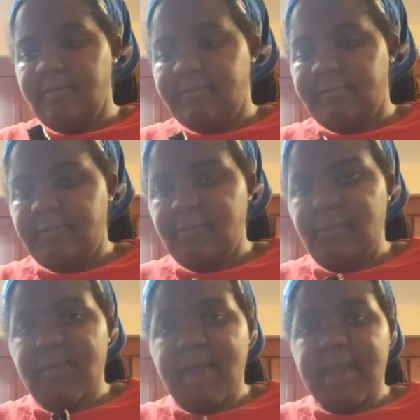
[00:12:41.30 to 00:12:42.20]
So
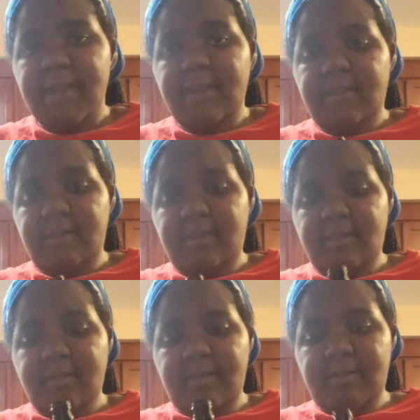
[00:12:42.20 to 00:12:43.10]
when you're adding in
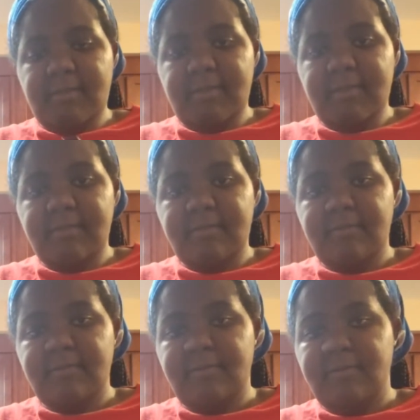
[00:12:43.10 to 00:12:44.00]
your lemon,
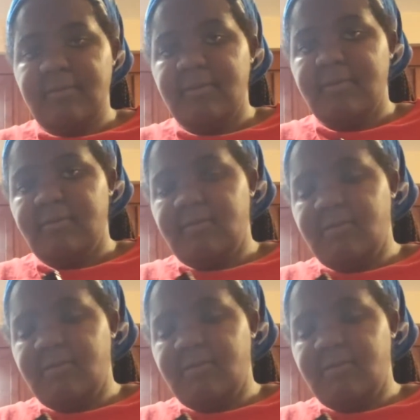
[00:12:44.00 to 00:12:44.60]
you